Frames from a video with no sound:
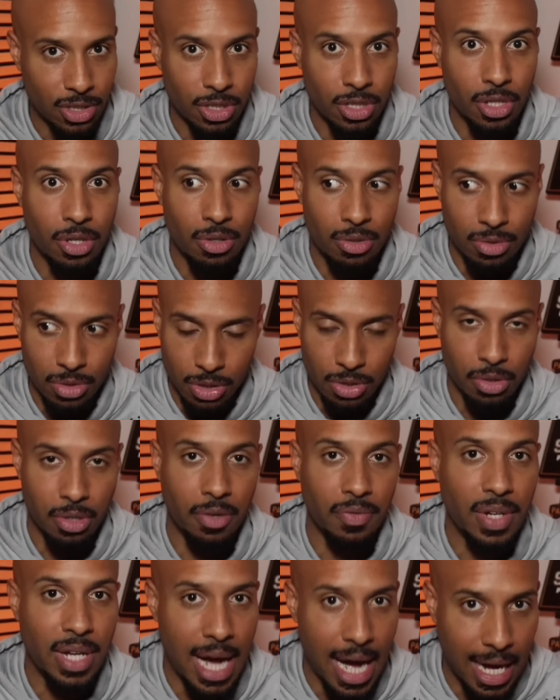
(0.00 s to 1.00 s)
zone sort
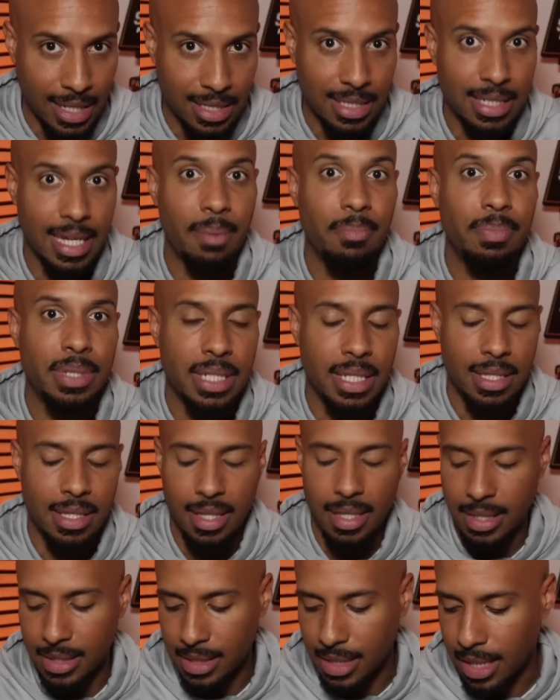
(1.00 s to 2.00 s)
of concepts and
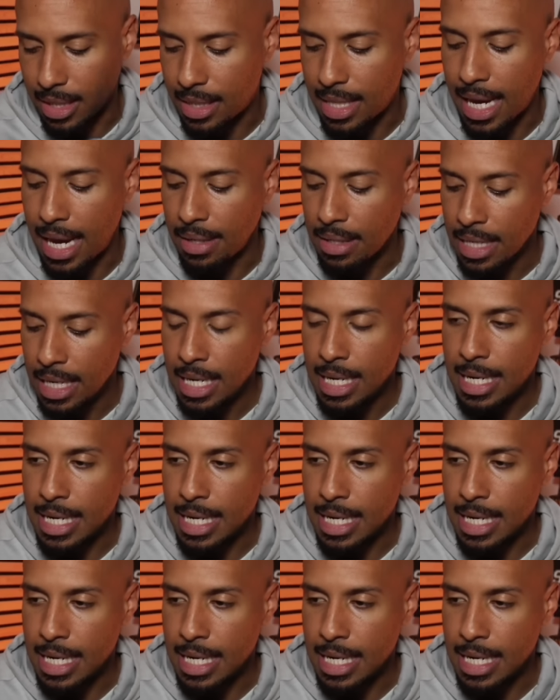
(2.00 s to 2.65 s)
things like that.